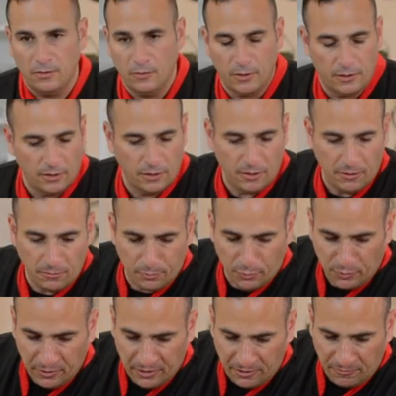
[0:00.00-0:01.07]
We're a
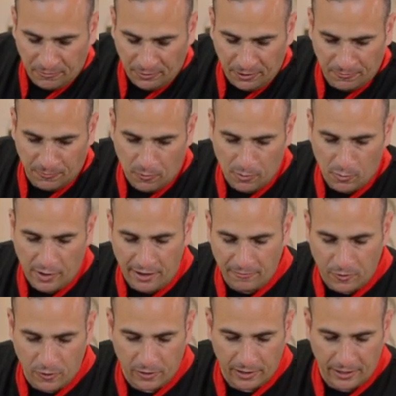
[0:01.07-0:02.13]
pretty free-form way of
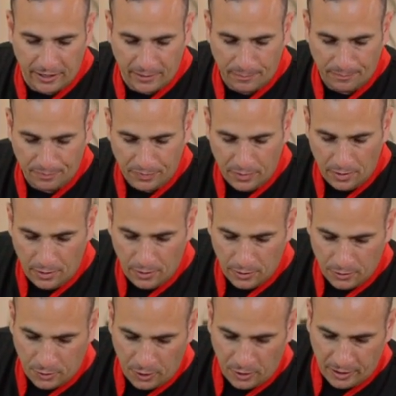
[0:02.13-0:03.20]
cooking here.
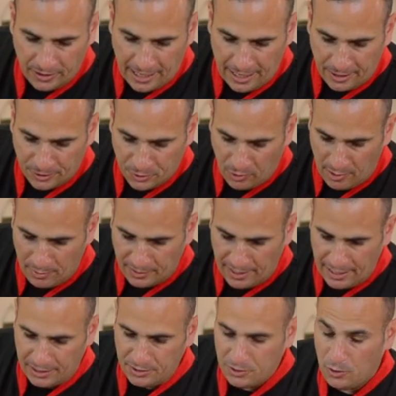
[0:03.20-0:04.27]
So you're gonna take your scrambled
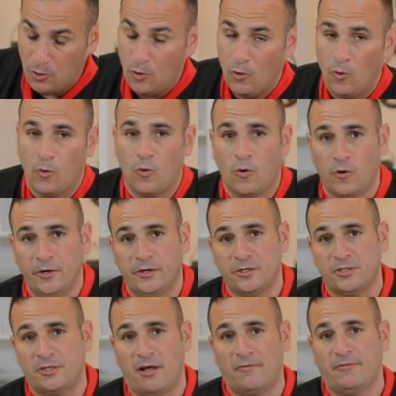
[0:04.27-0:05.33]
eggs or your
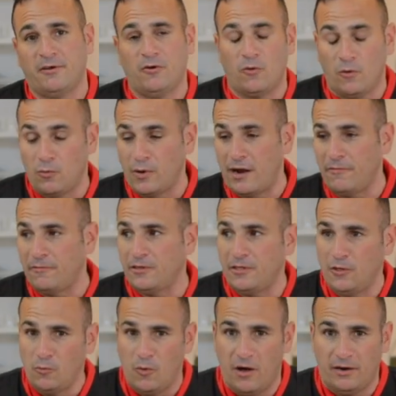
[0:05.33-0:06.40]
stuffing or whatever
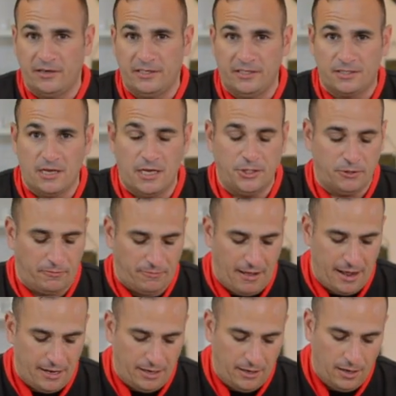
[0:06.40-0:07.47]
you want inside your
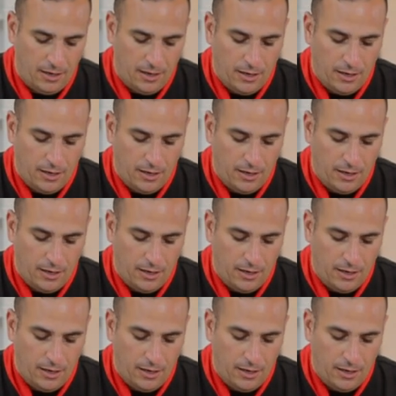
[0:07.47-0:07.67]
fatty.